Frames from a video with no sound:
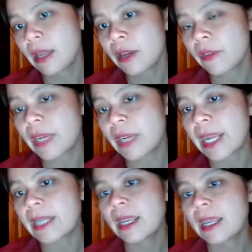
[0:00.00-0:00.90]

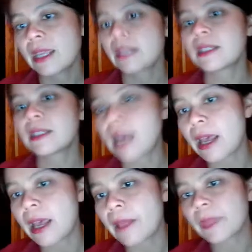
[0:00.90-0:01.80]

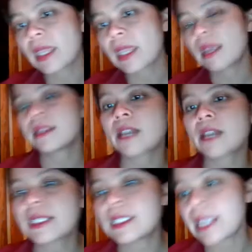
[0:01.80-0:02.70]

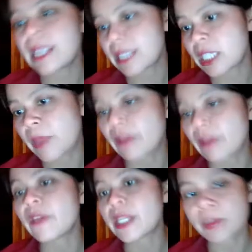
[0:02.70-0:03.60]
create.cshtml,
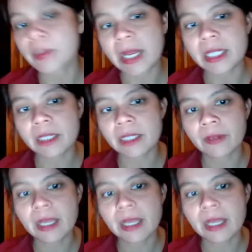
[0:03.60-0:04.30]
the Razor page.